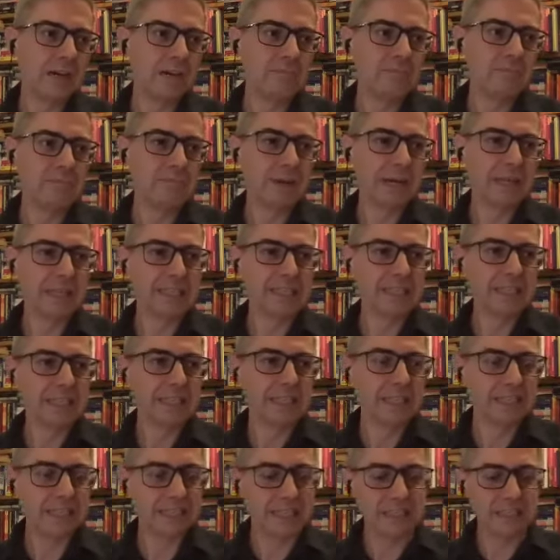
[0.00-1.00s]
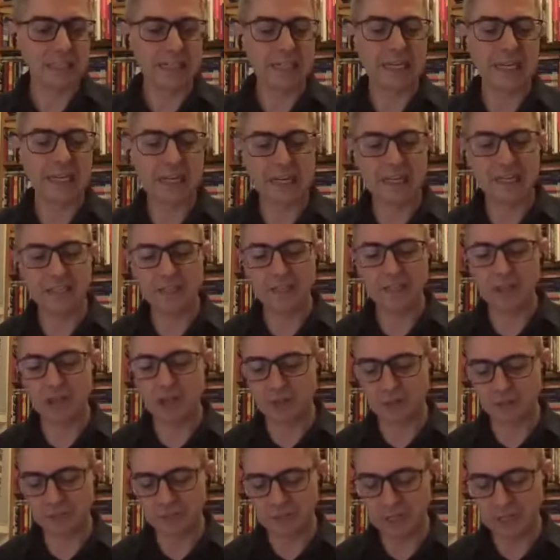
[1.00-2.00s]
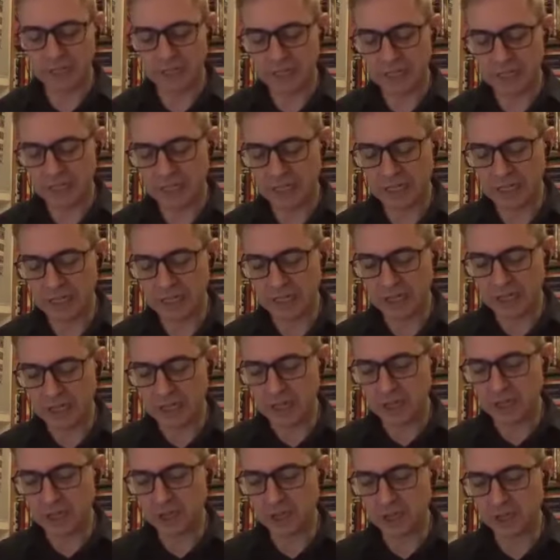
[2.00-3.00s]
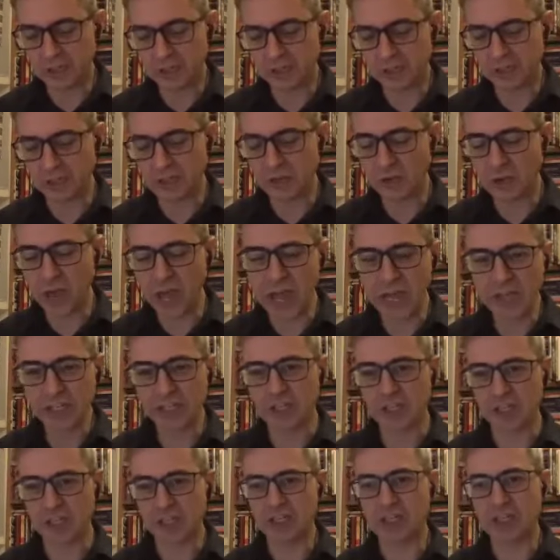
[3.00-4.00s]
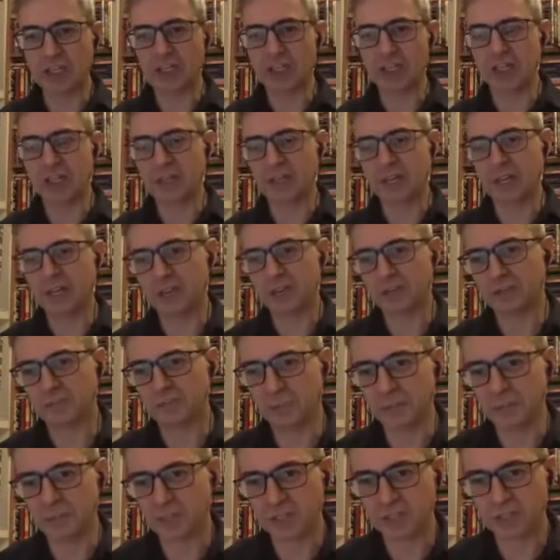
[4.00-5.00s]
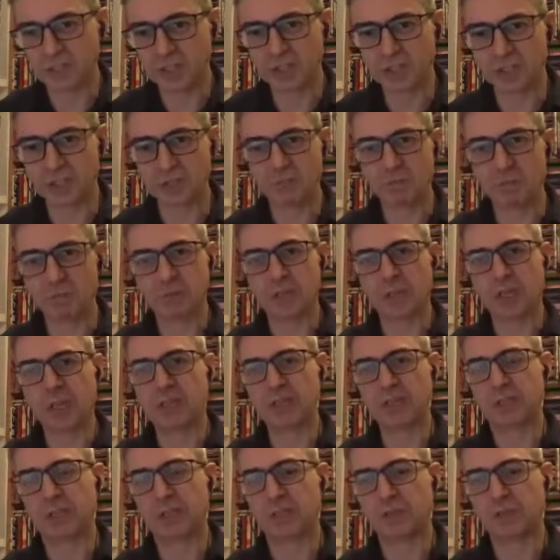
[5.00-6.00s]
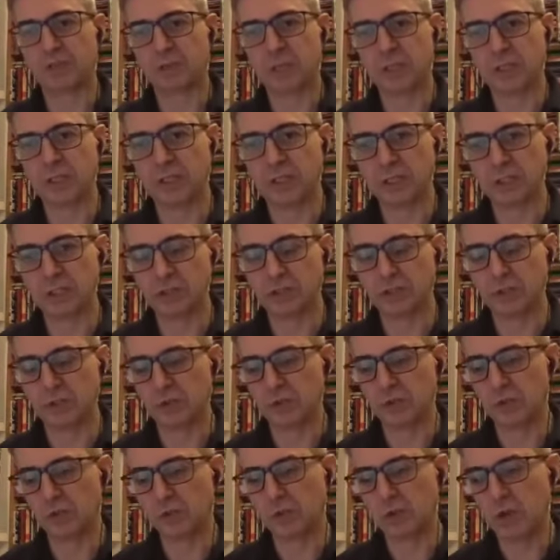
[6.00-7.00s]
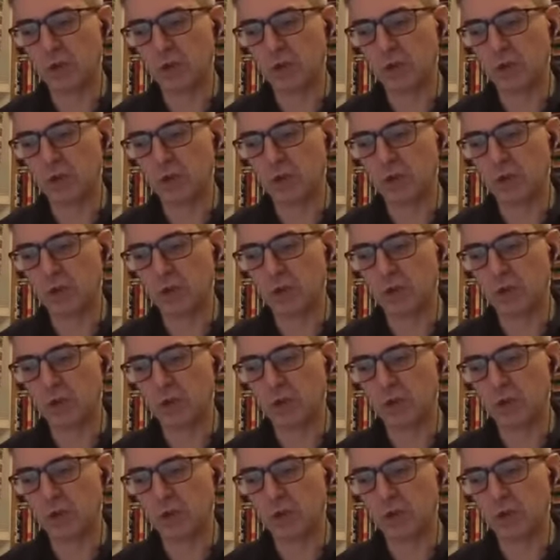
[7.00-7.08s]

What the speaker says: But it's a kind of continuation of post-digital print with new